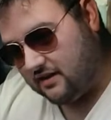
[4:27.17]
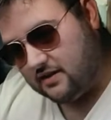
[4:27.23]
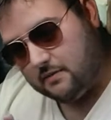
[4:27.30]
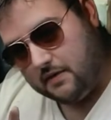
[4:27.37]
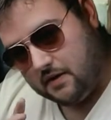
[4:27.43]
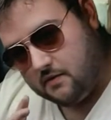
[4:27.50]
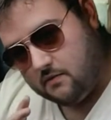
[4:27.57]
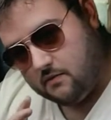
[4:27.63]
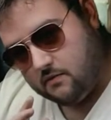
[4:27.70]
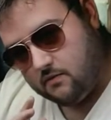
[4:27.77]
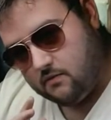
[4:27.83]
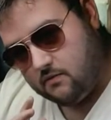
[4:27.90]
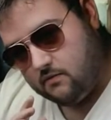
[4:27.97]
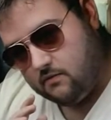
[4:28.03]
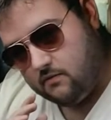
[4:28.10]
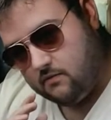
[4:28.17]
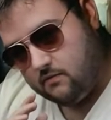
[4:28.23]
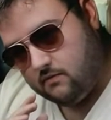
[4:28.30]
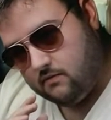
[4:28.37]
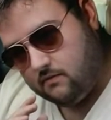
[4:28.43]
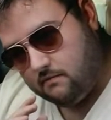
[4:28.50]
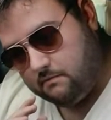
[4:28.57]
that's a bit
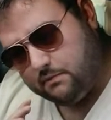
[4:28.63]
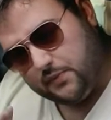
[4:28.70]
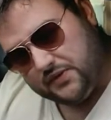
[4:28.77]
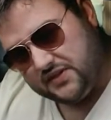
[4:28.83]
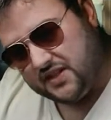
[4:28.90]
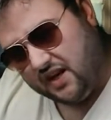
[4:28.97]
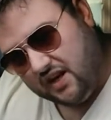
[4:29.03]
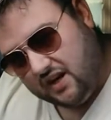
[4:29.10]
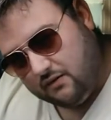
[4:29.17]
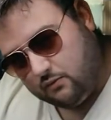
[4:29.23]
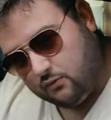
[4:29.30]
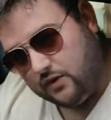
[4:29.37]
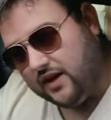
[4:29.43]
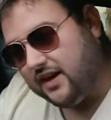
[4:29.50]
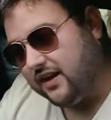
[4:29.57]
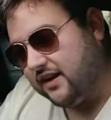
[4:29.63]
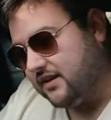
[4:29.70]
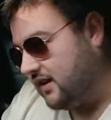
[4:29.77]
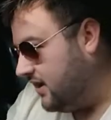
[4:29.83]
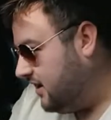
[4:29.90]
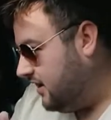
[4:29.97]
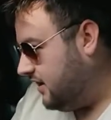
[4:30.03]
bizarre,
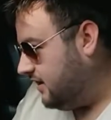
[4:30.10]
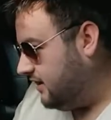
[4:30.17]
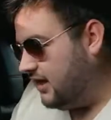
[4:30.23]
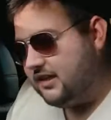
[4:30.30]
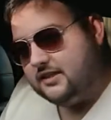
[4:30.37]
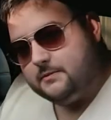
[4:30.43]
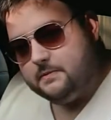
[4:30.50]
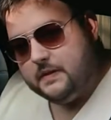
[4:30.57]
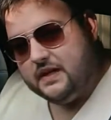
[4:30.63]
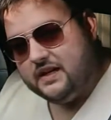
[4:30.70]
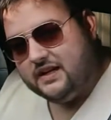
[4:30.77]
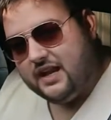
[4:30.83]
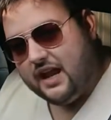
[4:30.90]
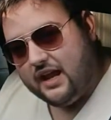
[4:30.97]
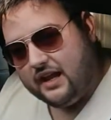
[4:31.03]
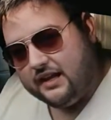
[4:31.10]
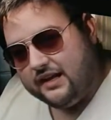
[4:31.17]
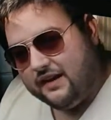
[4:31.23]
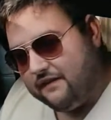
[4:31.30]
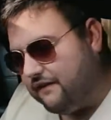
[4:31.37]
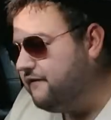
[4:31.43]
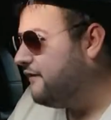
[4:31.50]
weird. This being
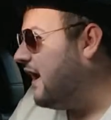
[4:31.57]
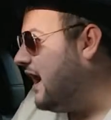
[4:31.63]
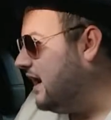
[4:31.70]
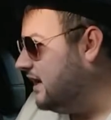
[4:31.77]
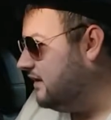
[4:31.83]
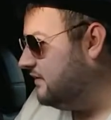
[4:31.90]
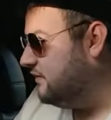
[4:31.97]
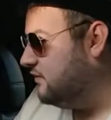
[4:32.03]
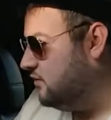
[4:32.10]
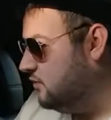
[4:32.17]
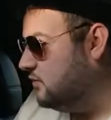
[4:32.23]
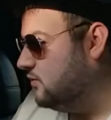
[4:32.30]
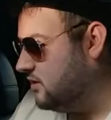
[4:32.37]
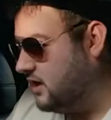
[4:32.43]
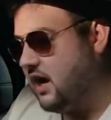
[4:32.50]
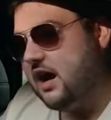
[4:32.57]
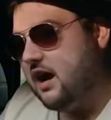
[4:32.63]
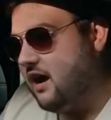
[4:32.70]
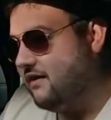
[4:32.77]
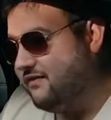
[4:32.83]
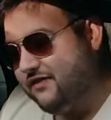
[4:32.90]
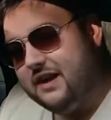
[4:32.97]
a 5-door
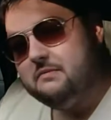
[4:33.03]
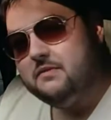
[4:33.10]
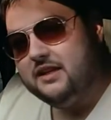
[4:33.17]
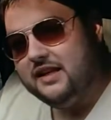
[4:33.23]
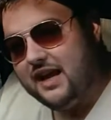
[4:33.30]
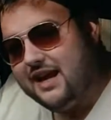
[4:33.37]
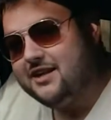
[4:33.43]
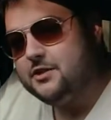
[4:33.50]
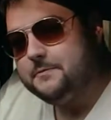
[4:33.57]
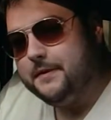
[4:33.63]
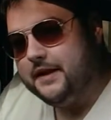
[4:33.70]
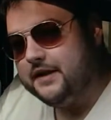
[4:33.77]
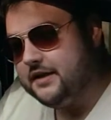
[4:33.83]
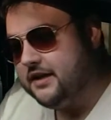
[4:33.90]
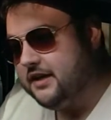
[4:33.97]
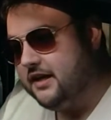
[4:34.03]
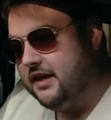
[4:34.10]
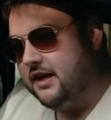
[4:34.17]
car, family hatchback,